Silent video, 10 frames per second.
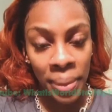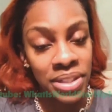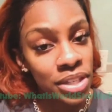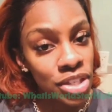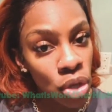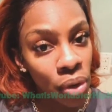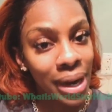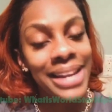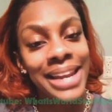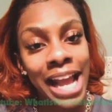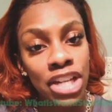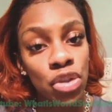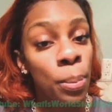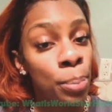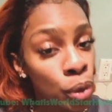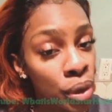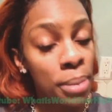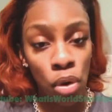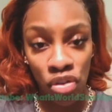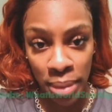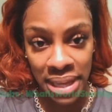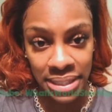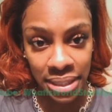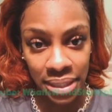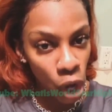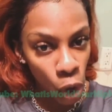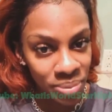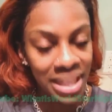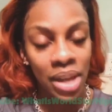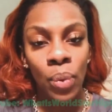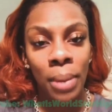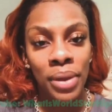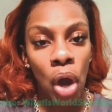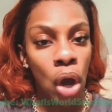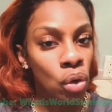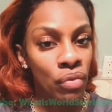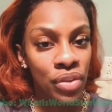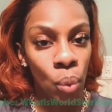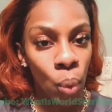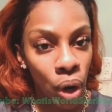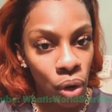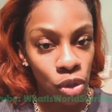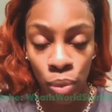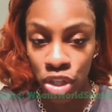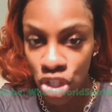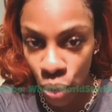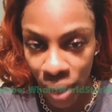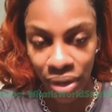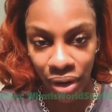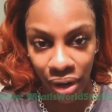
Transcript: but to start a natural beauty movement in hopes that women all over the world would join